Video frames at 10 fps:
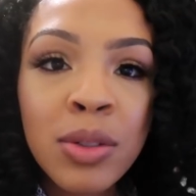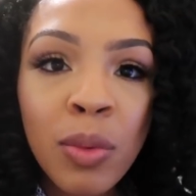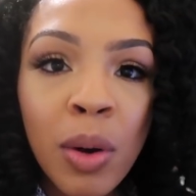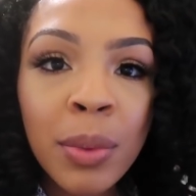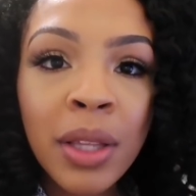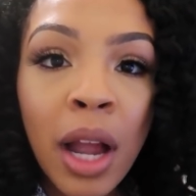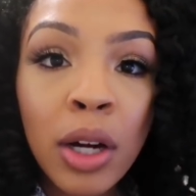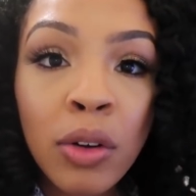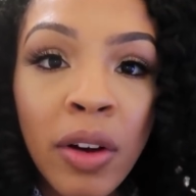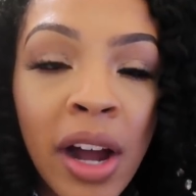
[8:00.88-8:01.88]
is wrong with our
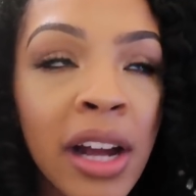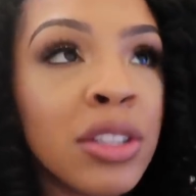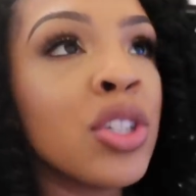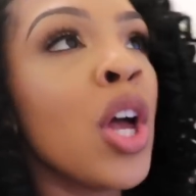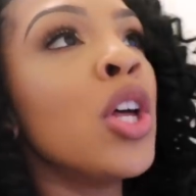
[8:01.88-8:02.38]
garage.